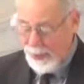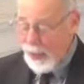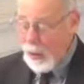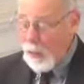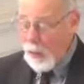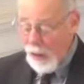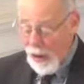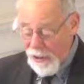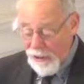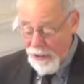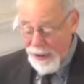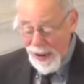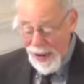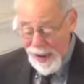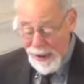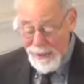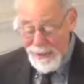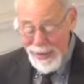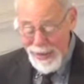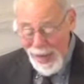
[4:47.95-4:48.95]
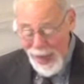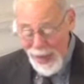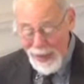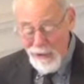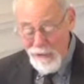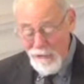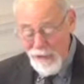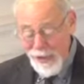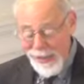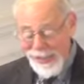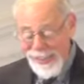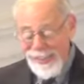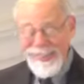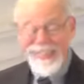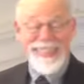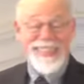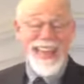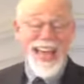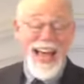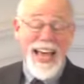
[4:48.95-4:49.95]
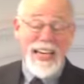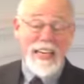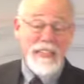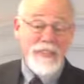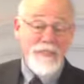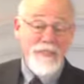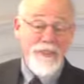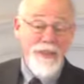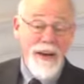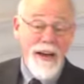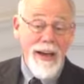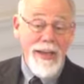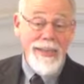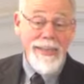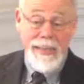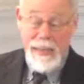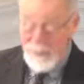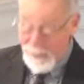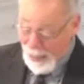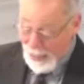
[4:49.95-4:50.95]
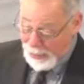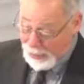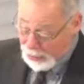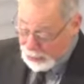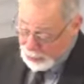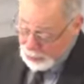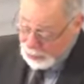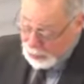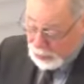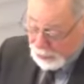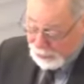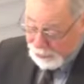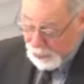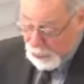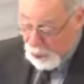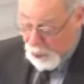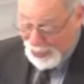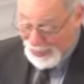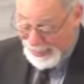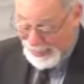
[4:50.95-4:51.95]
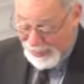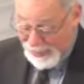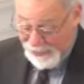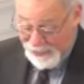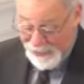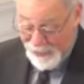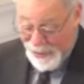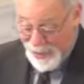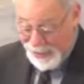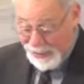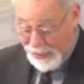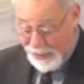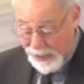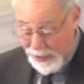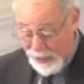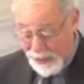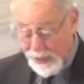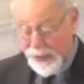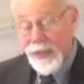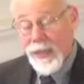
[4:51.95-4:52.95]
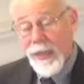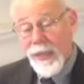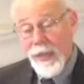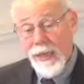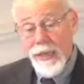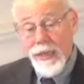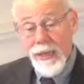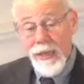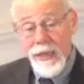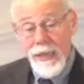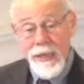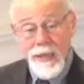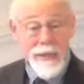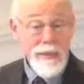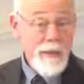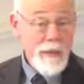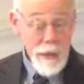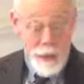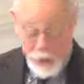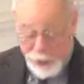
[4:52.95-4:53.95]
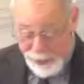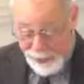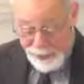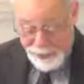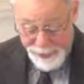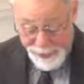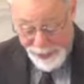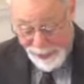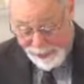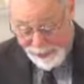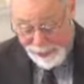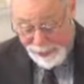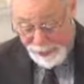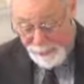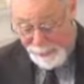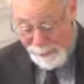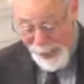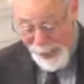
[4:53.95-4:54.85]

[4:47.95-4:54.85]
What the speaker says: However, I'm not really satisfied in my search for what defines us in learning that the